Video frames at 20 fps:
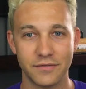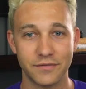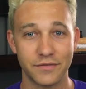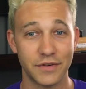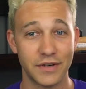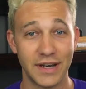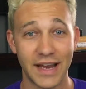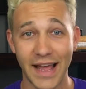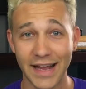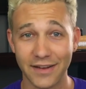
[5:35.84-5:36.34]

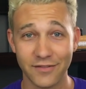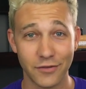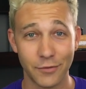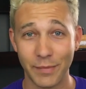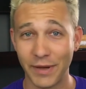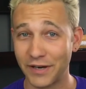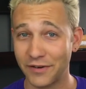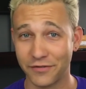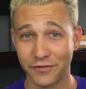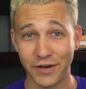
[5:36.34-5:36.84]
for lack of a
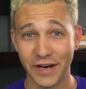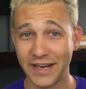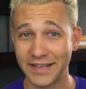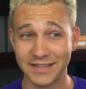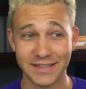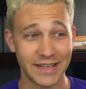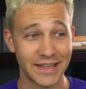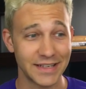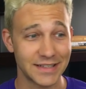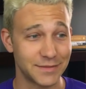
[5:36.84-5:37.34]
better
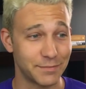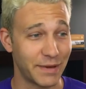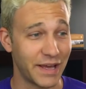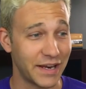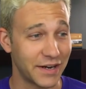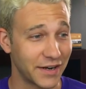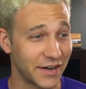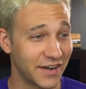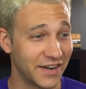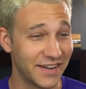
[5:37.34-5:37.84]
phrase, it gets
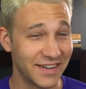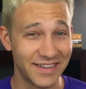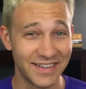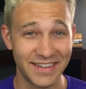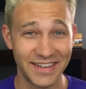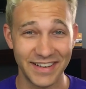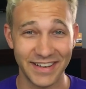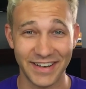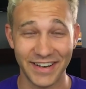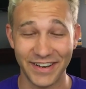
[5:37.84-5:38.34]
better,
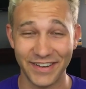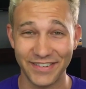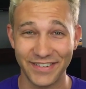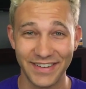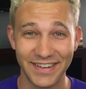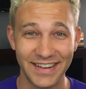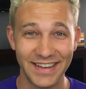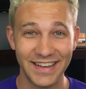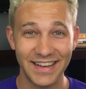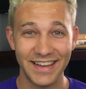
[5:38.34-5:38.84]
you know?
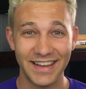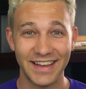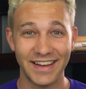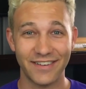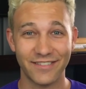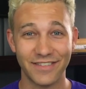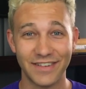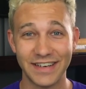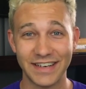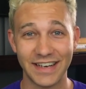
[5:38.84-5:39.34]
It
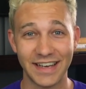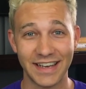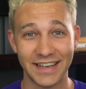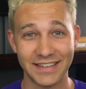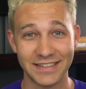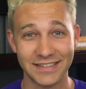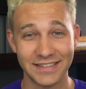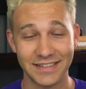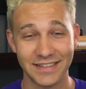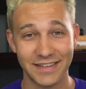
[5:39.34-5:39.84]
really
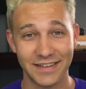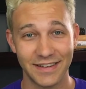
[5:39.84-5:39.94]
does.